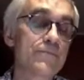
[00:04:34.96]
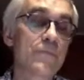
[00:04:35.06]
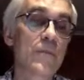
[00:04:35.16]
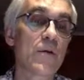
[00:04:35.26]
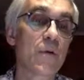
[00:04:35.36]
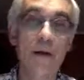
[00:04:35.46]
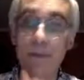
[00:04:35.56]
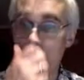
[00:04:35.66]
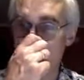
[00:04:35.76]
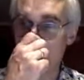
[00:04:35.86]
Well,
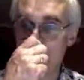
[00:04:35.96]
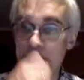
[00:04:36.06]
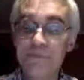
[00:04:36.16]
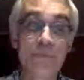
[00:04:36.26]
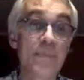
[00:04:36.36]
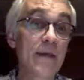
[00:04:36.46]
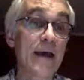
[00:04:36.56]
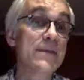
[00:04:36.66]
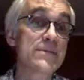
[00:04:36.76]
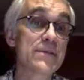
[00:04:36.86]
I
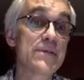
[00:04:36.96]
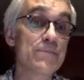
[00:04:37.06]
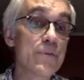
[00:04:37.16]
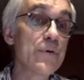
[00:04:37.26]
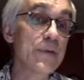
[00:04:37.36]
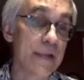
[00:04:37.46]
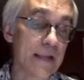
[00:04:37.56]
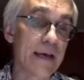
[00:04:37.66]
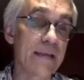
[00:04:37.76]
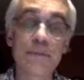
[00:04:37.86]
can see the moon at
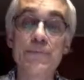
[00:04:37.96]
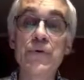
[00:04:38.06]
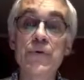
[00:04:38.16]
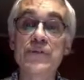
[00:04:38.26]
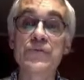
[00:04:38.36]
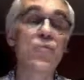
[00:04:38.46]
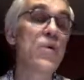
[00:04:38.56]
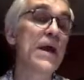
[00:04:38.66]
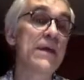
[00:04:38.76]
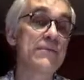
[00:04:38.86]
night. The moon is
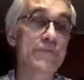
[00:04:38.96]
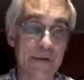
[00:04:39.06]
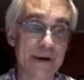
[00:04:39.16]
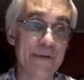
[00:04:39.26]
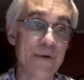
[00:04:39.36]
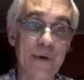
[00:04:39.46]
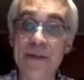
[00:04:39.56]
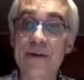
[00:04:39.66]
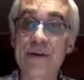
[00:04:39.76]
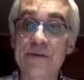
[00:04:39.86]
way farther away than
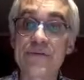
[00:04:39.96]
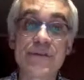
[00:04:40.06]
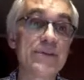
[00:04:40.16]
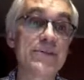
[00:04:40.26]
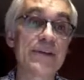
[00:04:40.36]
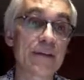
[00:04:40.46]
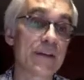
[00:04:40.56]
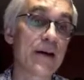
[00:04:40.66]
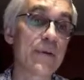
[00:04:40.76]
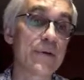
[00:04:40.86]
160
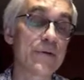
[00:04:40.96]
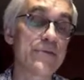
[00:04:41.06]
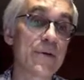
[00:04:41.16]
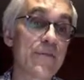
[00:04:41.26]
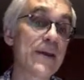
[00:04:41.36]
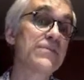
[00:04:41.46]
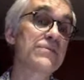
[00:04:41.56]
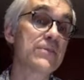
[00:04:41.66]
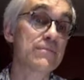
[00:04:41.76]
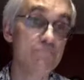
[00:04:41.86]
kilometers. So if I can see
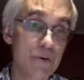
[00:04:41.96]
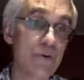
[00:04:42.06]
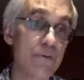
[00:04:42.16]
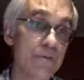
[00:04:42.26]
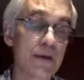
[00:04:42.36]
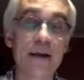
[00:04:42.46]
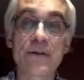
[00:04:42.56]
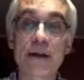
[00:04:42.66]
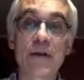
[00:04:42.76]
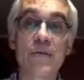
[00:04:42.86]
the moon, I
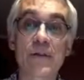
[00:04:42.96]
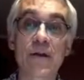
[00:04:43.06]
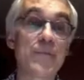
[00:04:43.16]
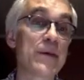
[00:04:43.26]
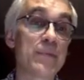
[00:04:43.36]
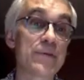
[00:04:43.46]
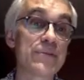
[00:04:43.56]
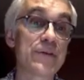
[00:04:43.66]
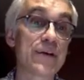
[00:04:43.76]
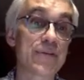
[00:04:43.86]
darn well ought to be able to see
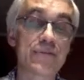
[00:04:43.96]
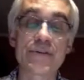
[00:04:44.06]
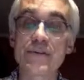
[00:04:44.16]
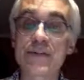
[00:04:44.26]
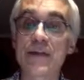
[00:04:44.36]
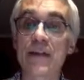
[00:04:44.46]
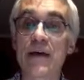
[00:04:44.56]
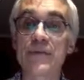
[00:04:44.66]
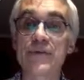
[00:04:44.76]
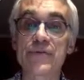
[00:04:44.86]
160
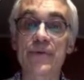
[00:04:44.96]
kilometers away.